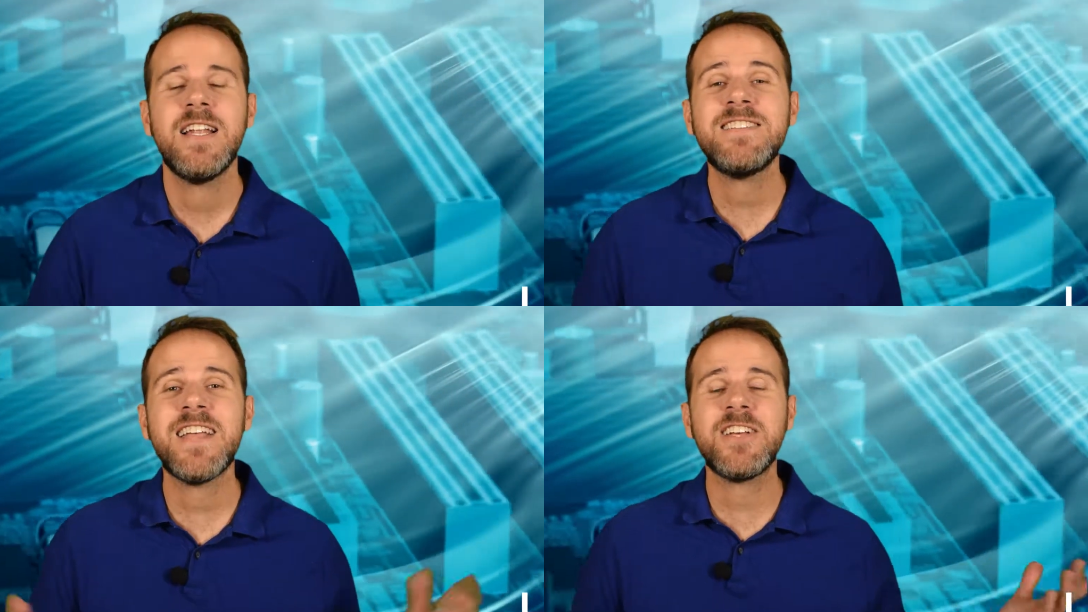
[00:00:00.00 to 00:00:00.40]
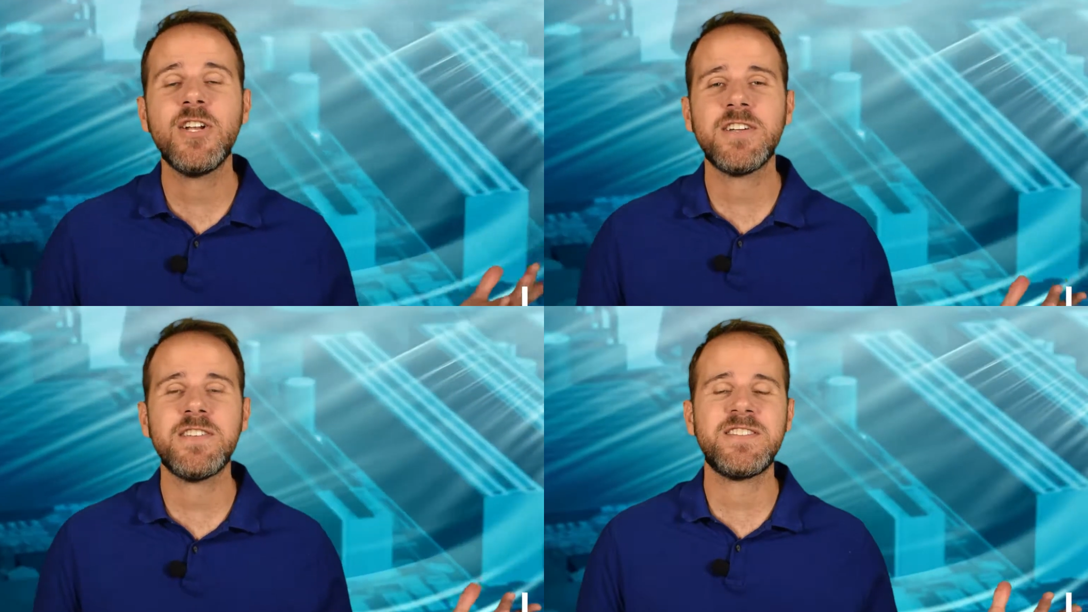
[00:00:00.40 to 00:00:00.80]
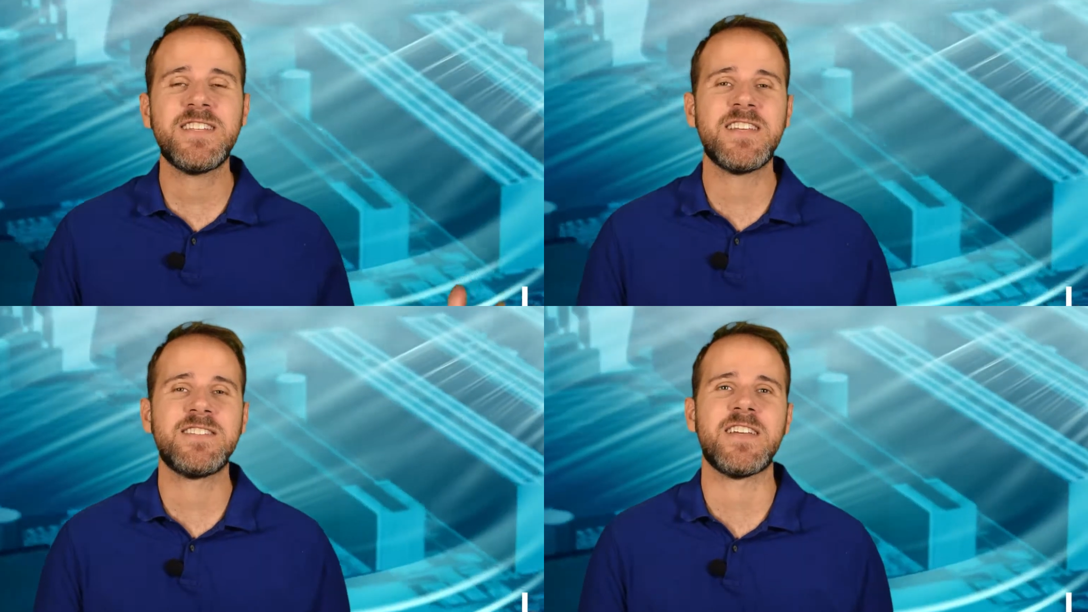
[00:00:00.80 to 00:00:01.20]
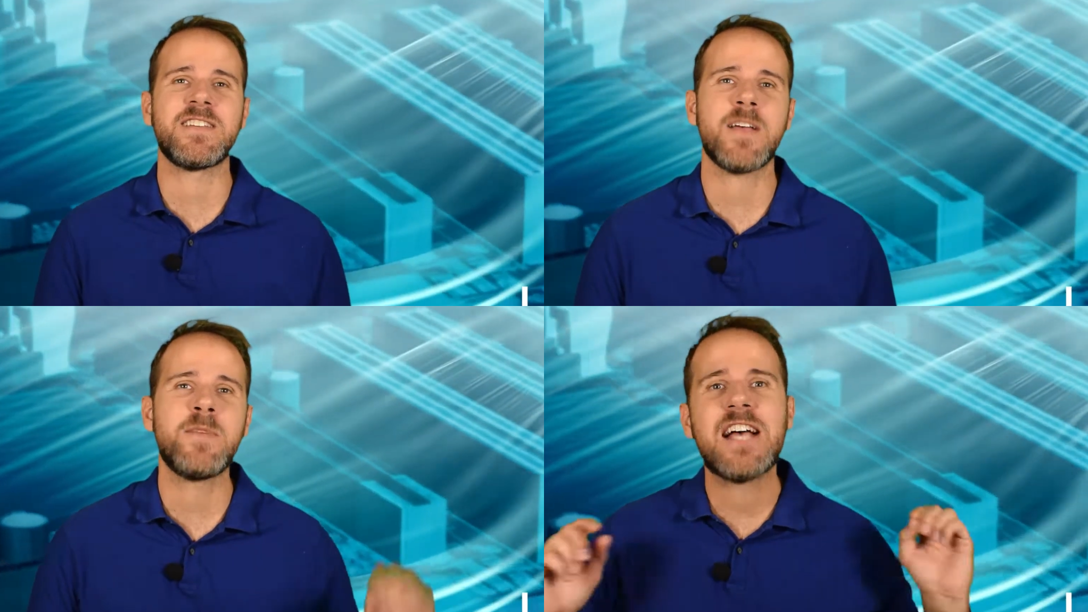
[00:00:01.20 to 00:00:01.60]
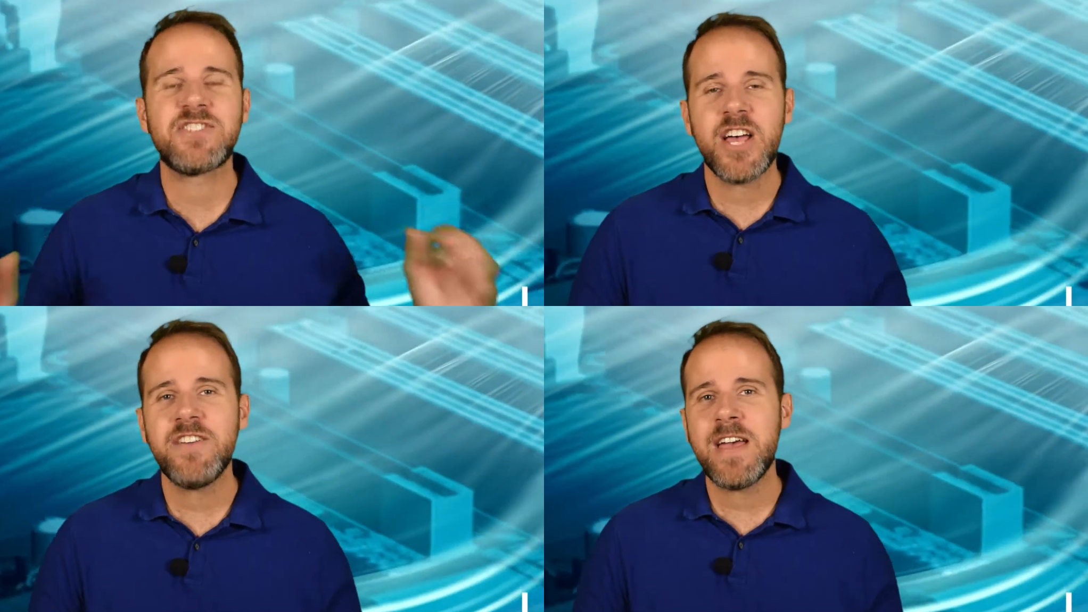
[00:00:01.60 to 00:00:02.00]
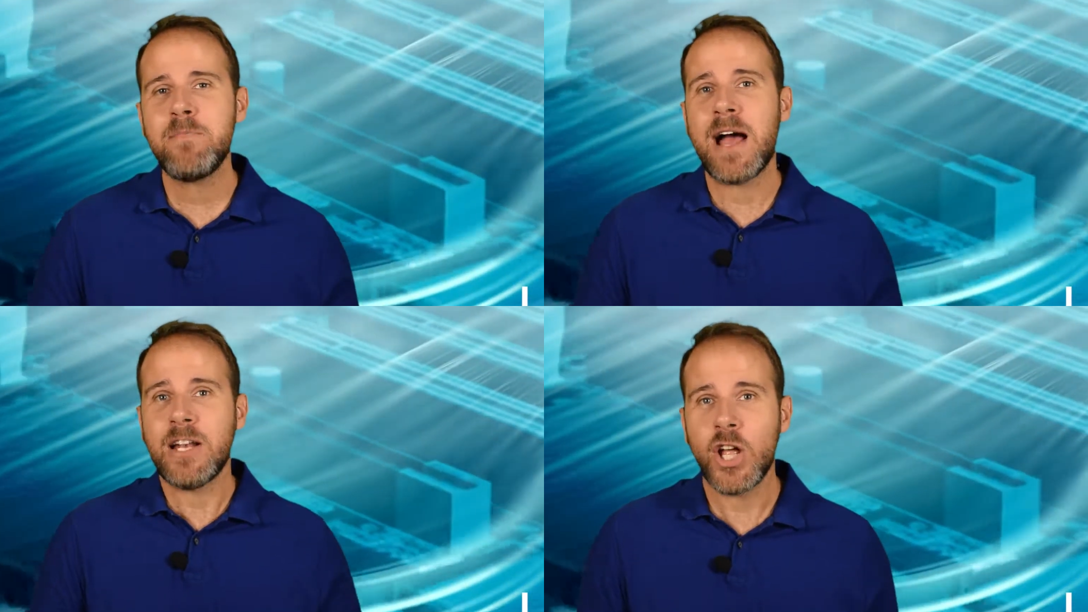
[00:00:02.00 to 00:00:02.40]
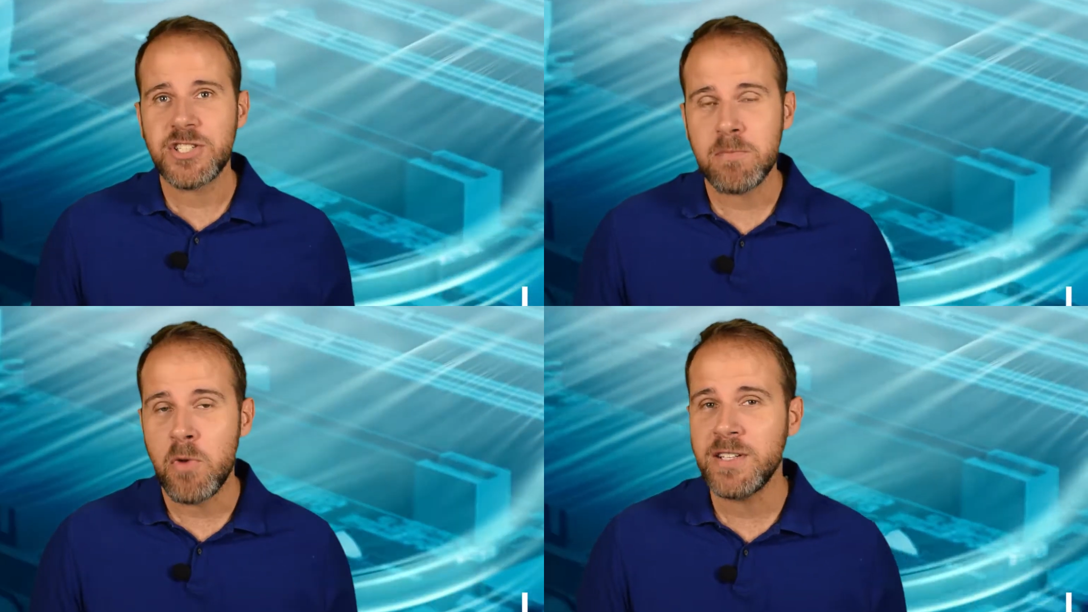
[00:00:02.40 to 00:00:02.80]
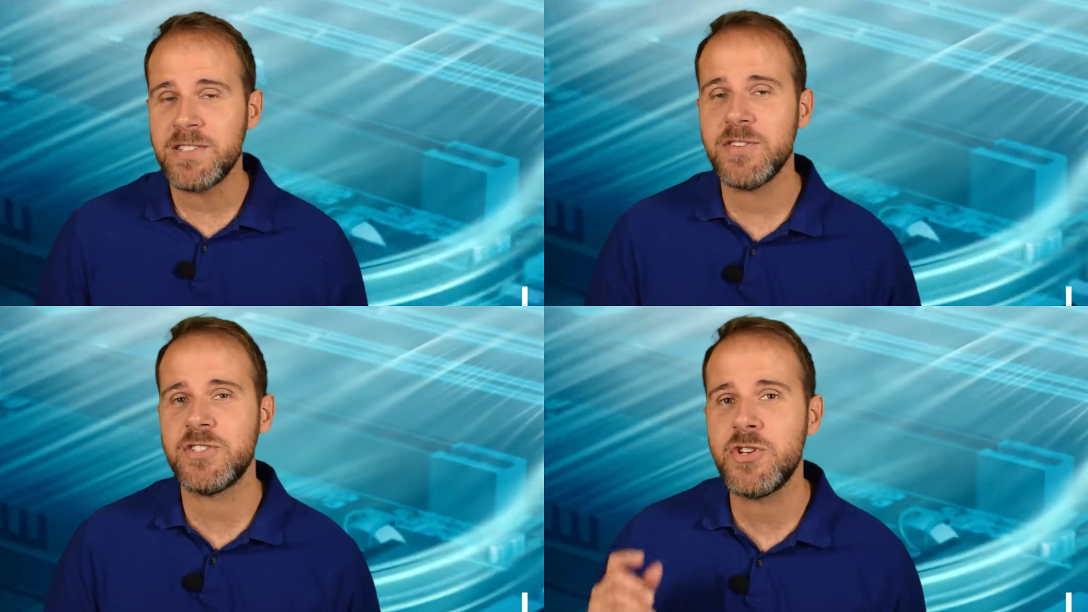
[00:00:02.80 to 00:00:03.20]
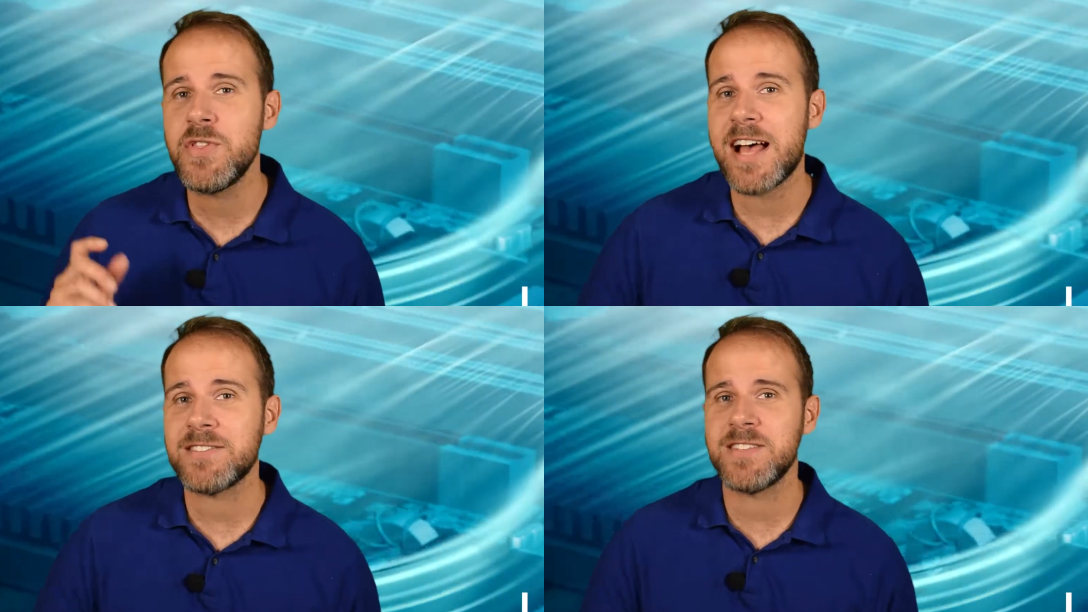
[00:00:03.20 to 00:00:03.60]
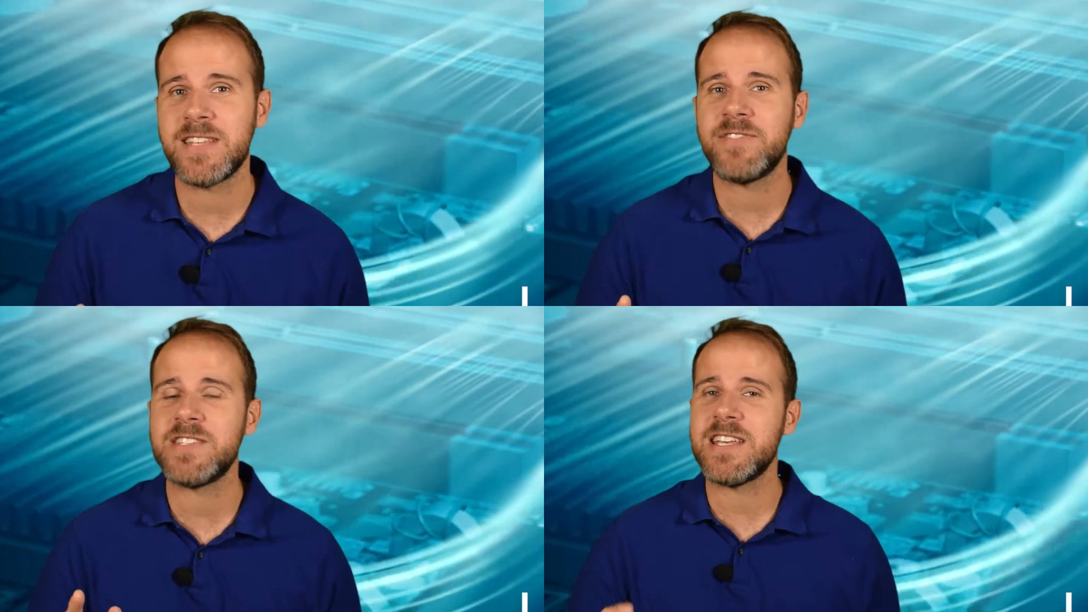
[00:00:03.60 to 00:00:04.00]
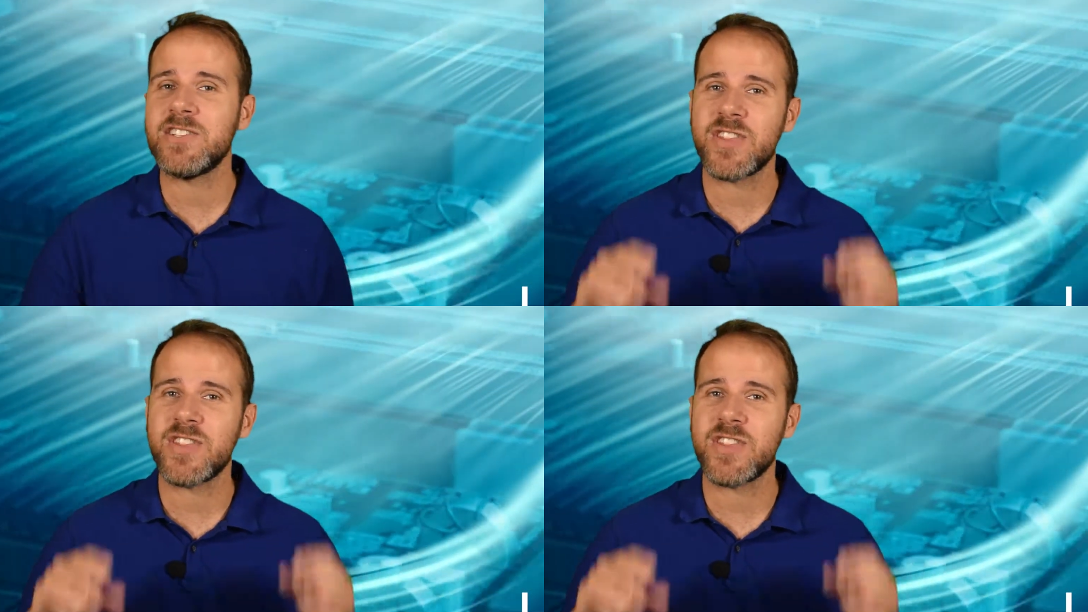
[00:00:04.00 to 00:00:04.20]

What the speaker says: Let's take a look at the statistics. I mean, a survey by Logic Monitor in 2017,